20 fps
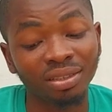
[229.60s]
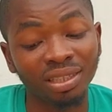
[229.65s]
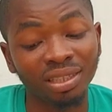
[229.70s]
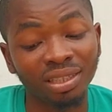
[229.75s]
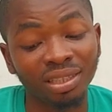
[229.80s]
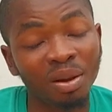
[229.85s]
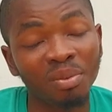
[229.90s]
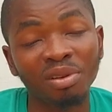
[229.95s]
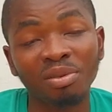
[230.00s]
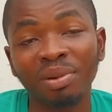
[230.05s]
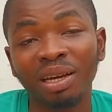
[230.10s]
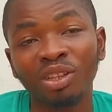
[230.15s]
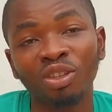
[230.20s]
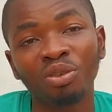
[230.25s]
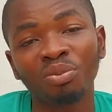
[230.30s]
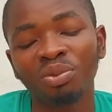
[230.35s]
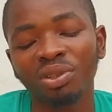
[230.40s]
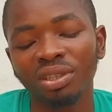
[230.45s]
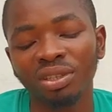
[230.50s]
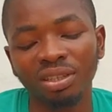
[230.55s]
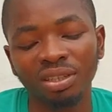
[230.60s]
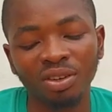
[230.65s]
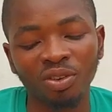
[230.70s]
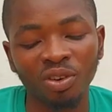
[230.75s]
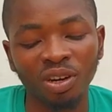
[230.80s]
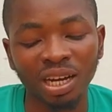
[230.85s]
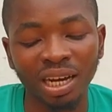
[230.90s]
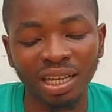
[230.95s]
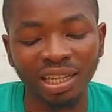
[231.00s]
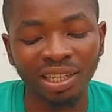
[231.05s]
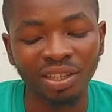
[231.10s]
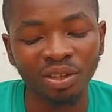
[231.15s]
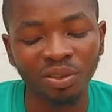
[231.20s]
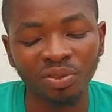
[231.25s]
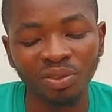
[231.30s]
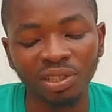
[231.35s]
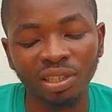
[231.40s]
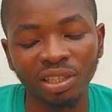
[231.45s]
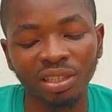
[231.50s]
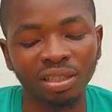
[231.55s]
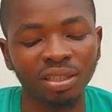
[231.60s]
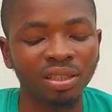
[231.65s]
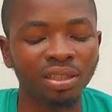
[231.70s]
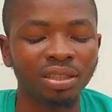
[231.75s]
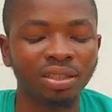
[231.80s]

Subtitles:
they probably might not be hunger at the end of the day.